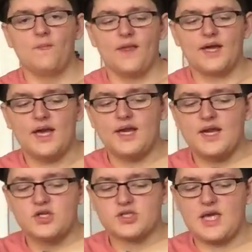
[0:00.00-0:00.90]
Again,
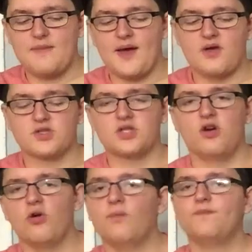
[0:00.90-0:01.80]
it just came out,
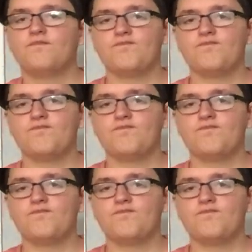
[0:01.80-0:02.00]
so